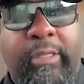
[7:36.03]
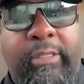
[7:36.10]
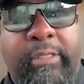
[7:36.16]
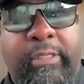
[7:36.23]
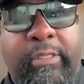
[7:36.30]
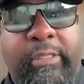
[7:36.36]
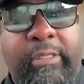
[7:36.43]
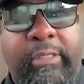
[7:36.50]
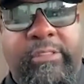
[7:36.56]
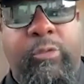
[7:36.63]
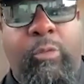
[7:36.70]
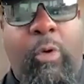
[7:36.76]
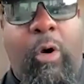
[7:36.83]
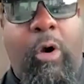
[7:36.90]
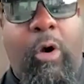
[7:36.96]
And
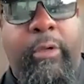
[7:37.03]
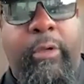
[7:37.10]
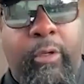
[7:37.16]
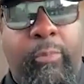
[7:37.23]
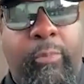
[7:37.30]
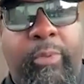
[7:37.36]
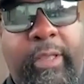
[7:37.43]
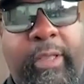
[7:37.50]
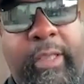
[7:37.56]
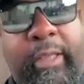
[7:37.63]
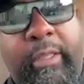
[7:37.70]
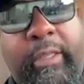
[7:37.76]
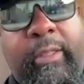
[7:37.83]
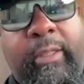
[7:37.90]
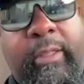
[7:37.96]
since you are,
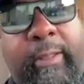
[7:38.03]
playing